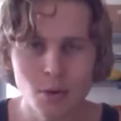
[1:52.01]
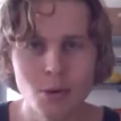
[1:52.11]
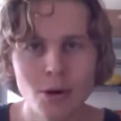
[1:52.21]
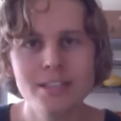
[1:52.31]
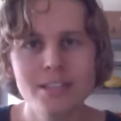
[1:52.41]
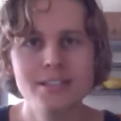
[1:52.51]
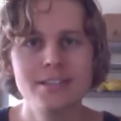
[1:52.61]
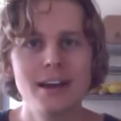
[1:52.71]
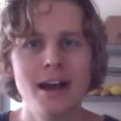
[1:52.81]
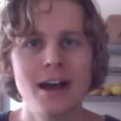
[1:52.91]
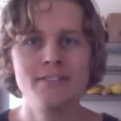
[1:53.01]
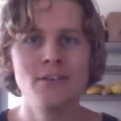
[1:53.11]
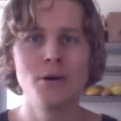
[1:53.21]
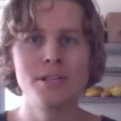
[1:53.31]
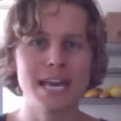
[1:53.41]
and that's what worked.
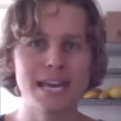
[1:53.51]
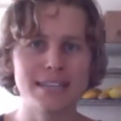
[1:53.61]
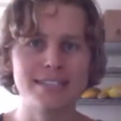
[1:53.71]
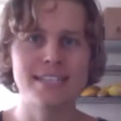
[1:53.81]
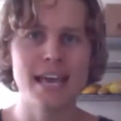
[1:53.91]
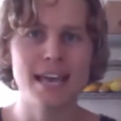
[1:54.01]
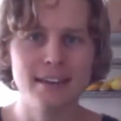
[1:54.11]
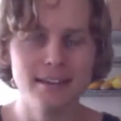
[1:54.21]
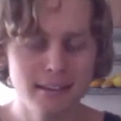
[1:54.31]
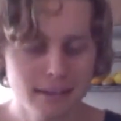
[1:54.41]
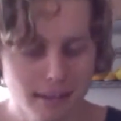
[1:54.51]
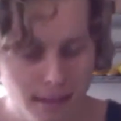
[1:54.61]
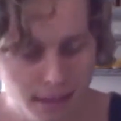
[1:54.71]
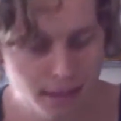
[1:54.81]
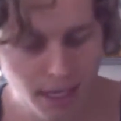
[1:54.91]
I've always liked Zen,